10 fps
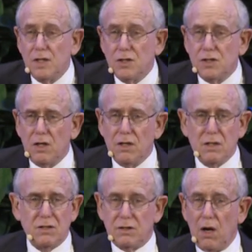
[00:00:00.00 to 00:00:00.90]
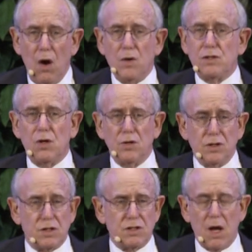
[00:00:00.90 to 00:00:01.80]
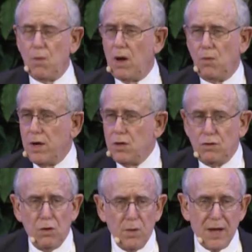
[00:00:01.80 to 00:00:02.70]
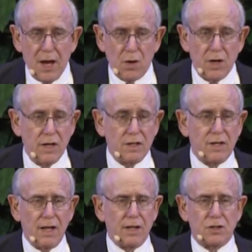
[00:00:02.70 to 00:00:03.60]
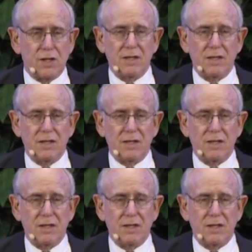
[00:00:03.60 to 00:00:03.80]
She said, oh, it's so good to see. What are you doing here? You didn't tell us.